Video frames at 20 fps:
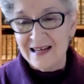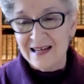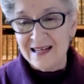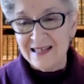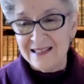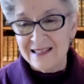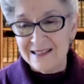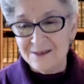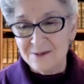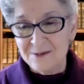
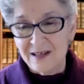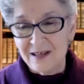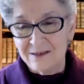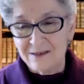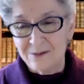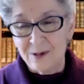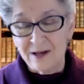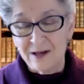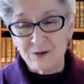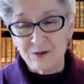
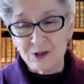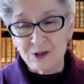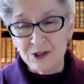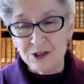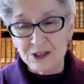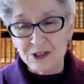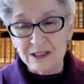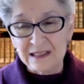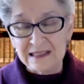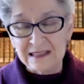Rav
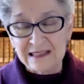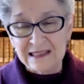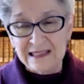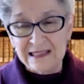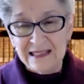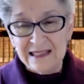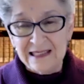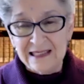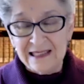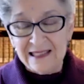Kook,
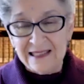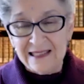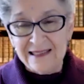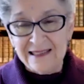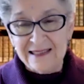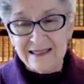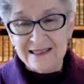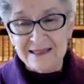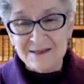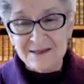
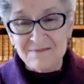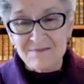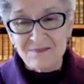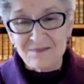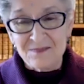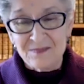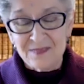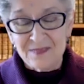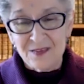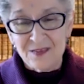
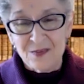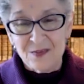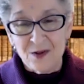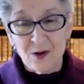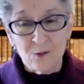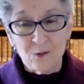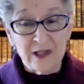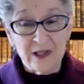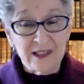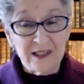
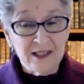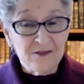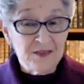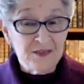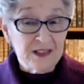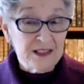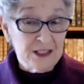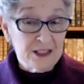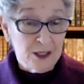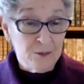thought, well, if the
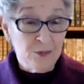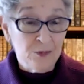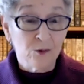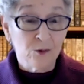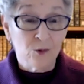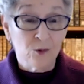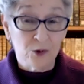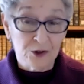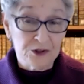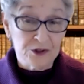temple
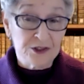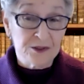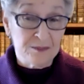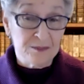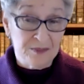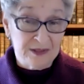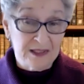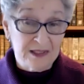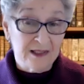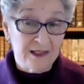were to
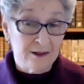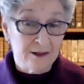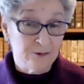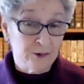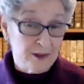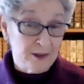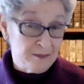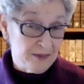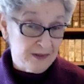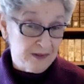be
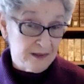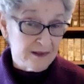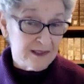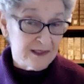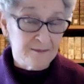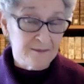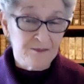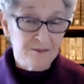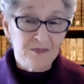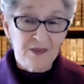rebuilt,
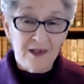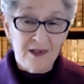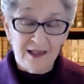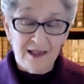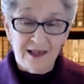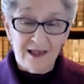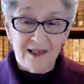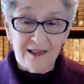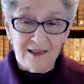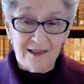
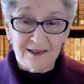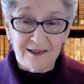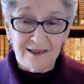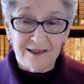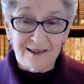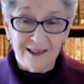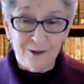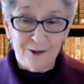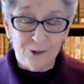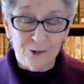
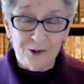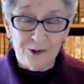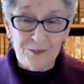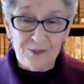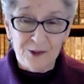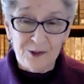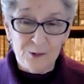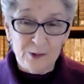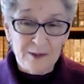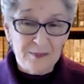it would
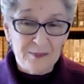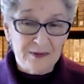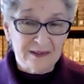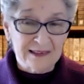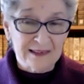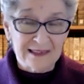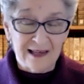be rebuilt